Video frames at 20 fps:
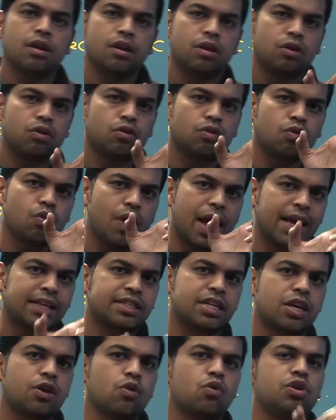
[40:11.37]
to
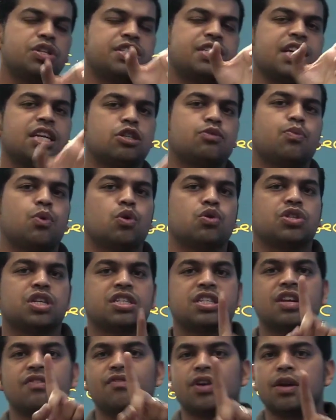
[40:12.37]
execute 6 processes
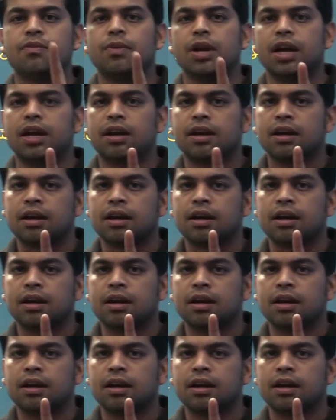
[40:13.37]
in 1 minute.